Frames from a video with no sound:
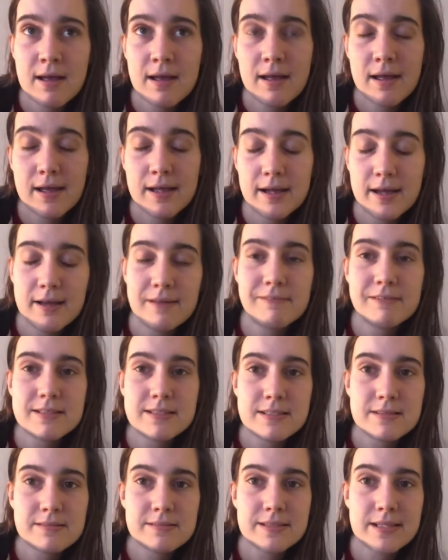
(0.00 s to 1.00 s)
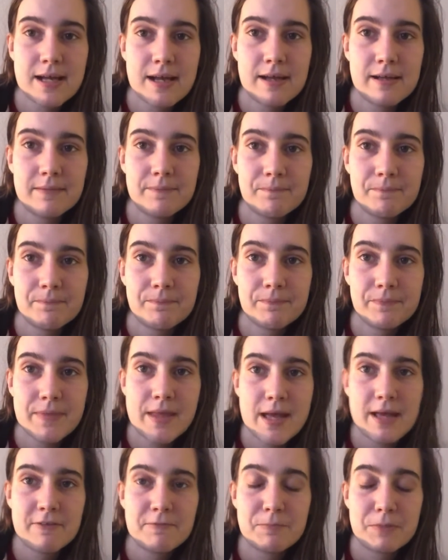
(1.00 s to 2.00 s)
And every single time
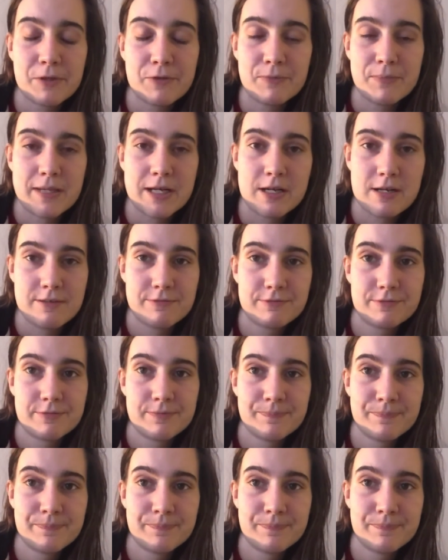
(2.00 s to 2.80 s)
they have blown me off,